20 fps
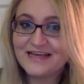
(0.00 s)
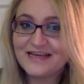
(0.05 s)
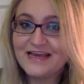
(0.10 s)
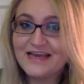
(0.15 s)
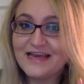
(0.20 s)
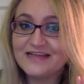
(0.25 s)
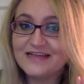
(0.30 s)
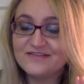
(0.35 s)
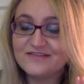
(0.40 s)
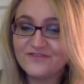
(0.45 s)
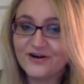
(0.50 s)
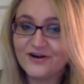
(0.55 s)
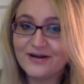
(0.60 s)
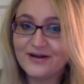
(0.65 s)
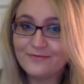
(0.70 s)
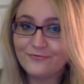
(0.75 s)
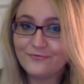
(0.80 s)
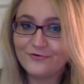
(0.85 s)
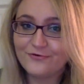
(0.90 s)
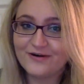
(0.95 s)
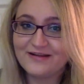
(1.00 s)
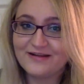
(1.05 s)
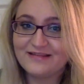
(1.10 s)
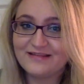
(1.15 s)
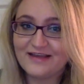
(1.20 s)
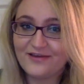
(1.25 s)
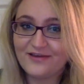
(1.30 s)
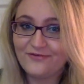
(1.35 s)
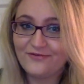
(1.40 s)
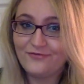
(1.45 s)
it's very important
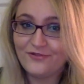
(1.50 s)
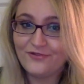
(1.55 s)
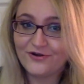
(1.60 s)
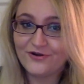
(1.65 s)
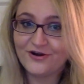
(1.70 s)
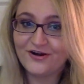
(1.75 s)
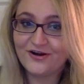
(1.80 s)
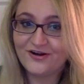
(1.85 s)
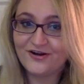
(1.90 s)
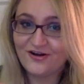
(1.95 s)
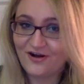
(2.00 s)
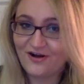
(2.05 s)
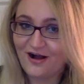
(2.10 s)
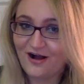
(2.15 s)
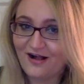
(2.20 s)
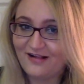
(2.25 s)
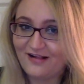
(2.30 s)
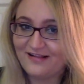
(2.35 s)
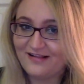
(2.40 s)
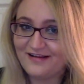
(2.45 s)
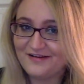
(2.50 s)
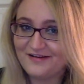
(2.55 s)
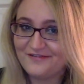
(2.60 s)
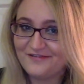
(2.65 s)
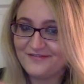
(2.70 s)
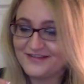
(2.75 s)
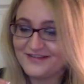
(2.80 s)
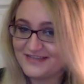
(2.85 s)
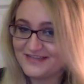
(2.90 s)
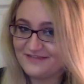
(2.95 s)
that you learn all of
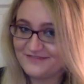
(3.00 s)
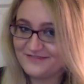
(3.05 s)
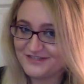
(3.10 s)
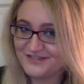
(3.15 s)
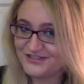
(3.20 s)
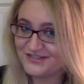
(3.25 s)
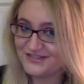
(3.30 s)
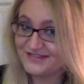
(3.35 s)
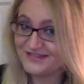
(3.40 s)
the definitions